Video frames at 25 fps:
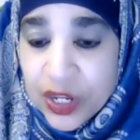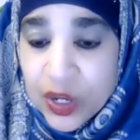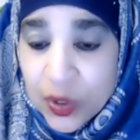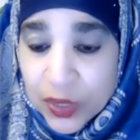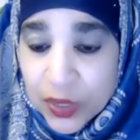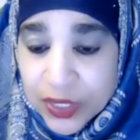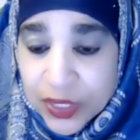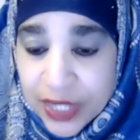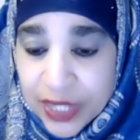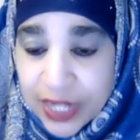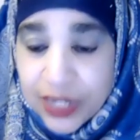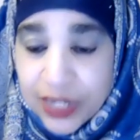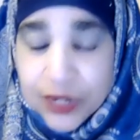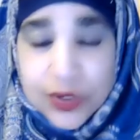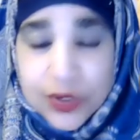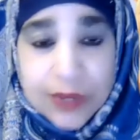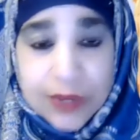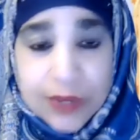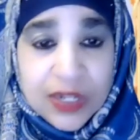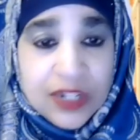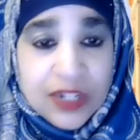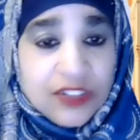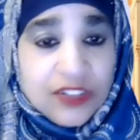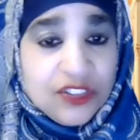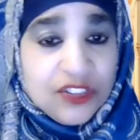On that note, I'm
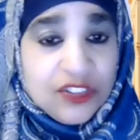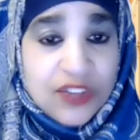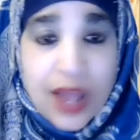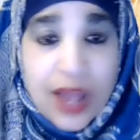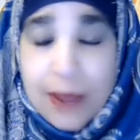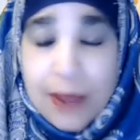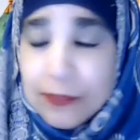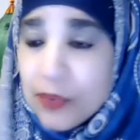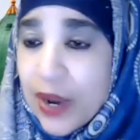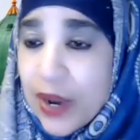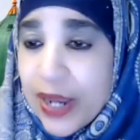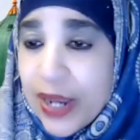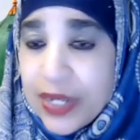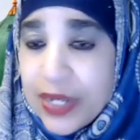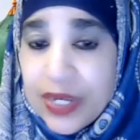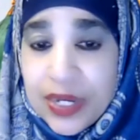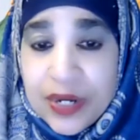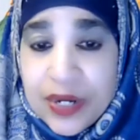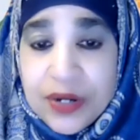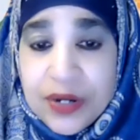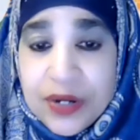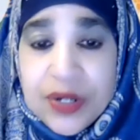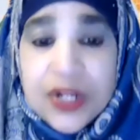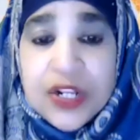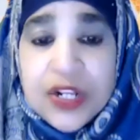going to stop right
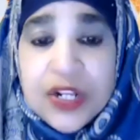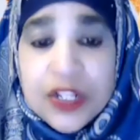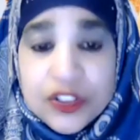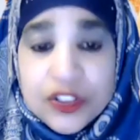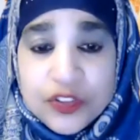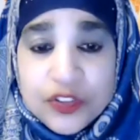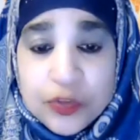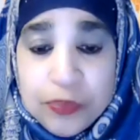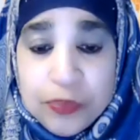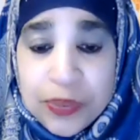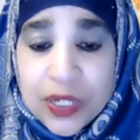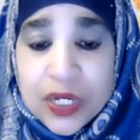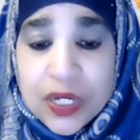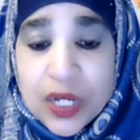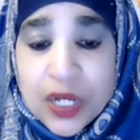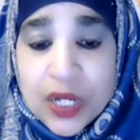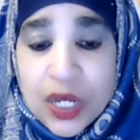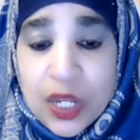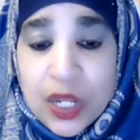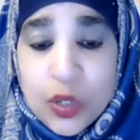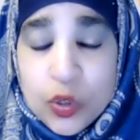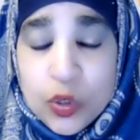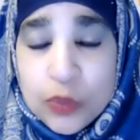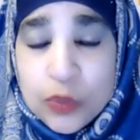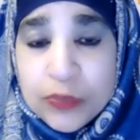here.
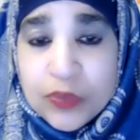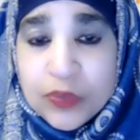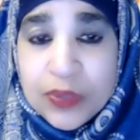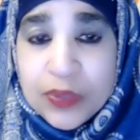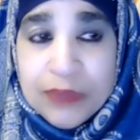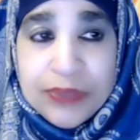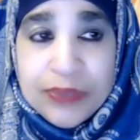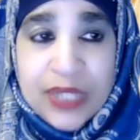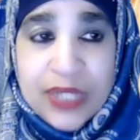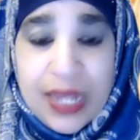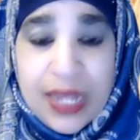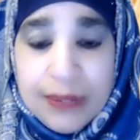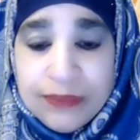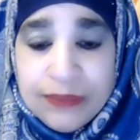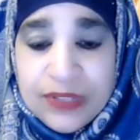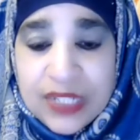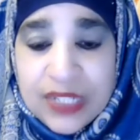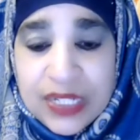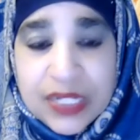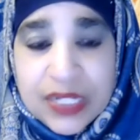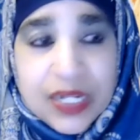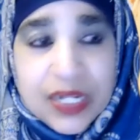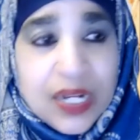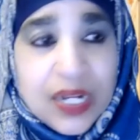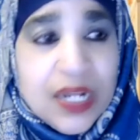Subhanakallahumma wa
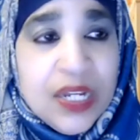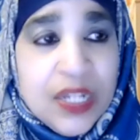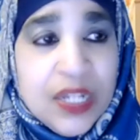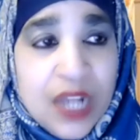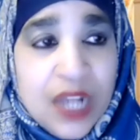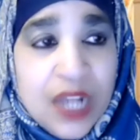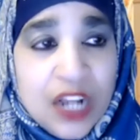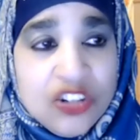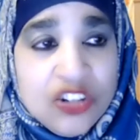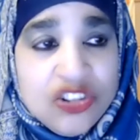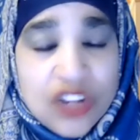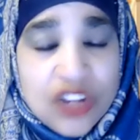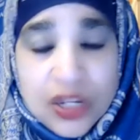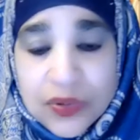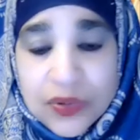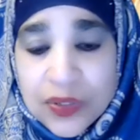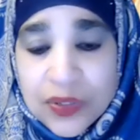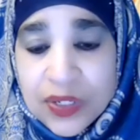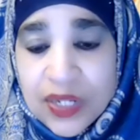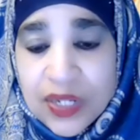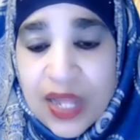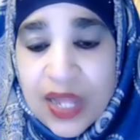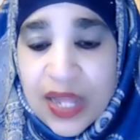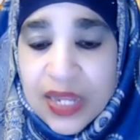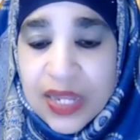bihamdika. Ashhadu
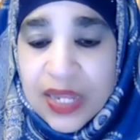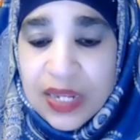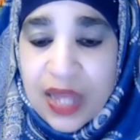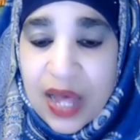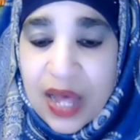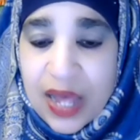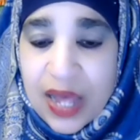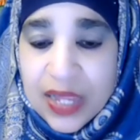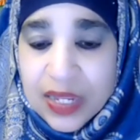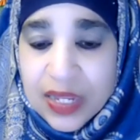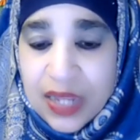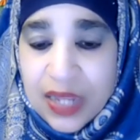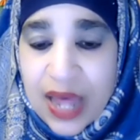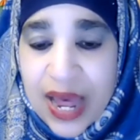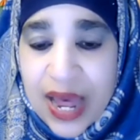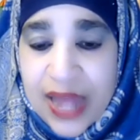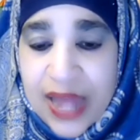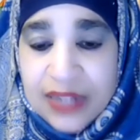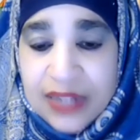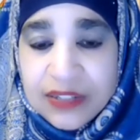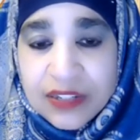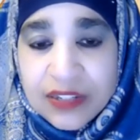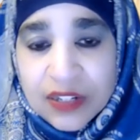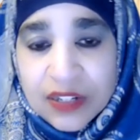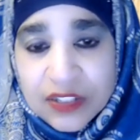an la ilaha illa
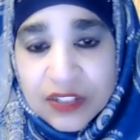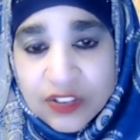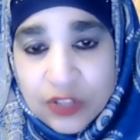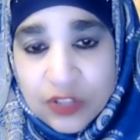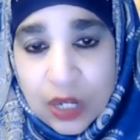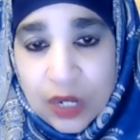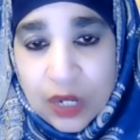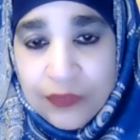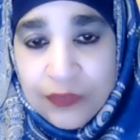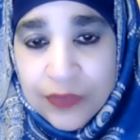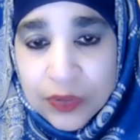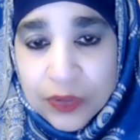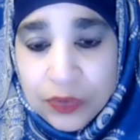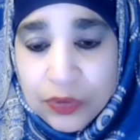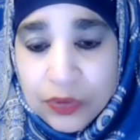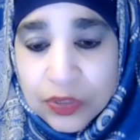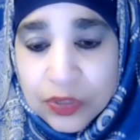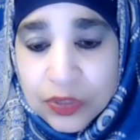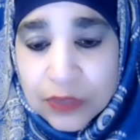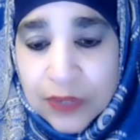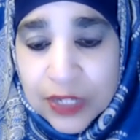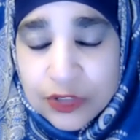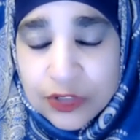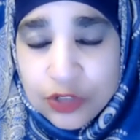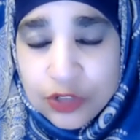anta
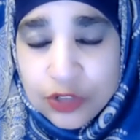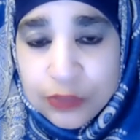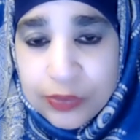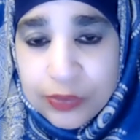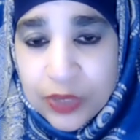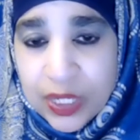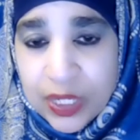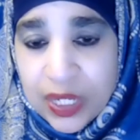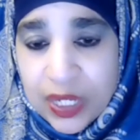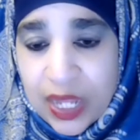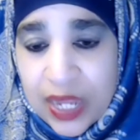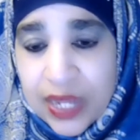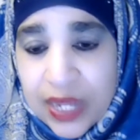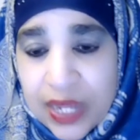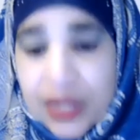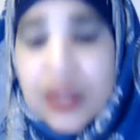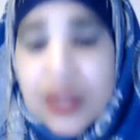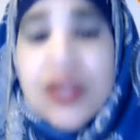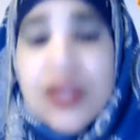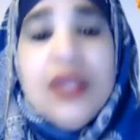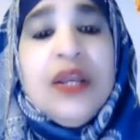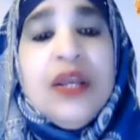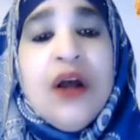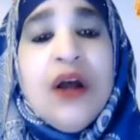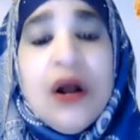astaghfiruka wa atubu ilayk.
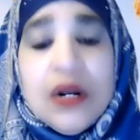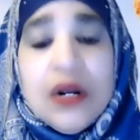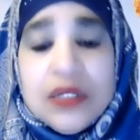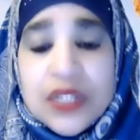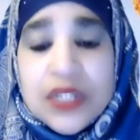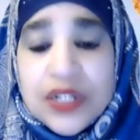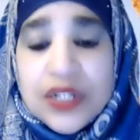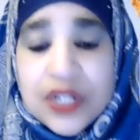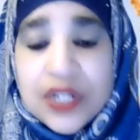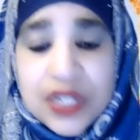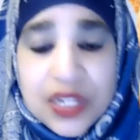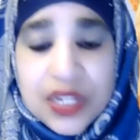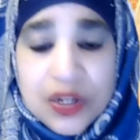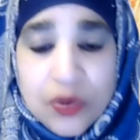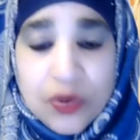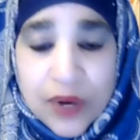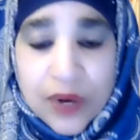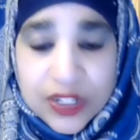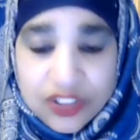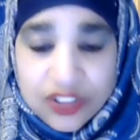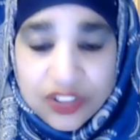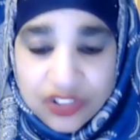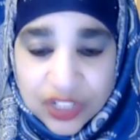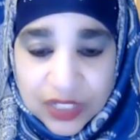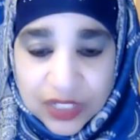Are there any
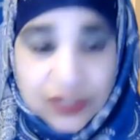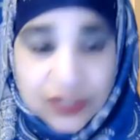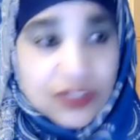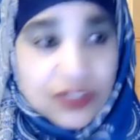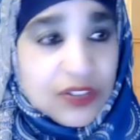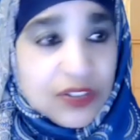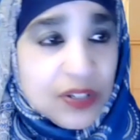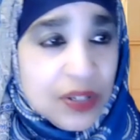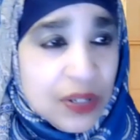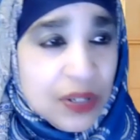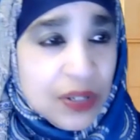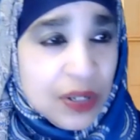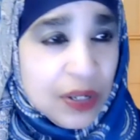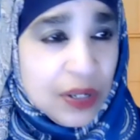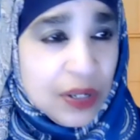questions?